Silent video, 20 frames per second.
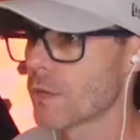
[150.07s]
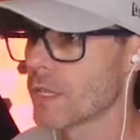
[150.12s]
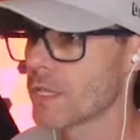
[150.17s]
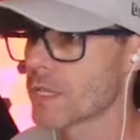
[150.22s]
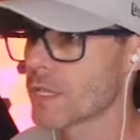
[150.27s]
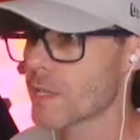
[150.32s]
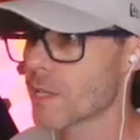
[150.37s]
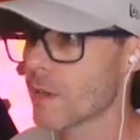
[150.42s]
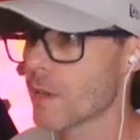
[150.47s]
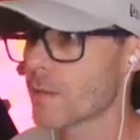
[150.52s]

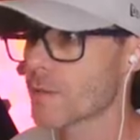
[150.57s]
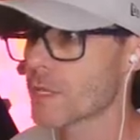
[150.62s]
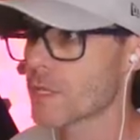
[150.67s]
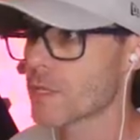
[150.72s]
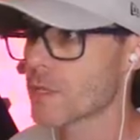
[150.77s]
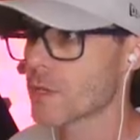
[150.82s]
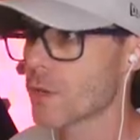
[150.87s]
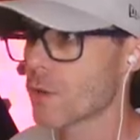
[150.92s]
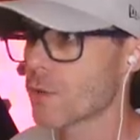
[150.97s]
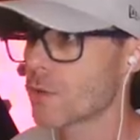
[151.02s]
these slimes are
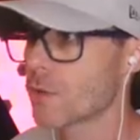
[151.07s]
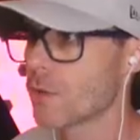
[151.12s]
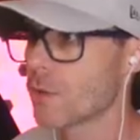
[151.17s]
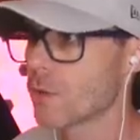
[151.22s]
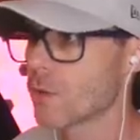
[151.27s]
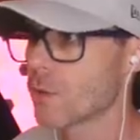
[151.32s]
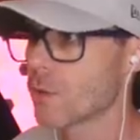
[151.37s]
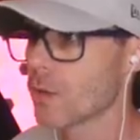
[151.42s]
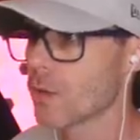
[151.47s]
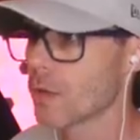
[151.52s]
so
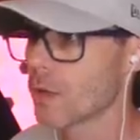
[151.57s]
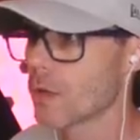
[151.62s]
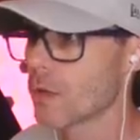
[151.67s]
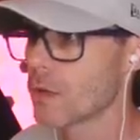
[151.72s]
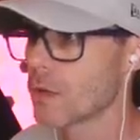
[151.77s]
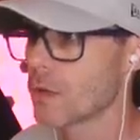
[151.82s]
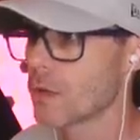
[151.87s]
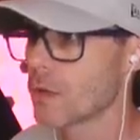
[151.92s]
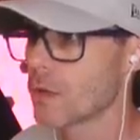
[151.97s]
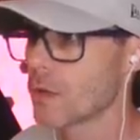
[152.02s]
cool.
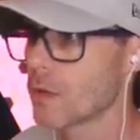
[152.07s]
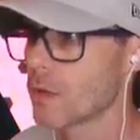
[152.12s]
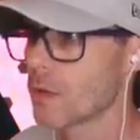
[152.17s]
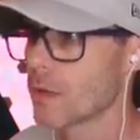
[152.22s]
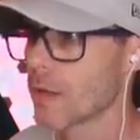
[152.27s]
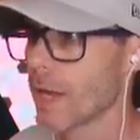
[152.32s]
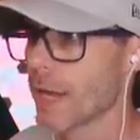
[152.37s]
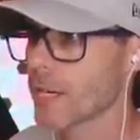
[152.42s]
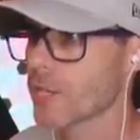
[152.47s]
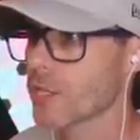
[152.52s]

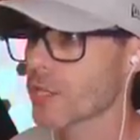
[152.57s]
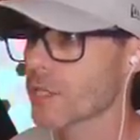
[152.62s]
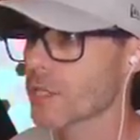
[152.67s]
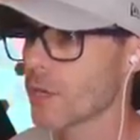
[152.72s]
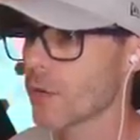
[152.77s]
I actually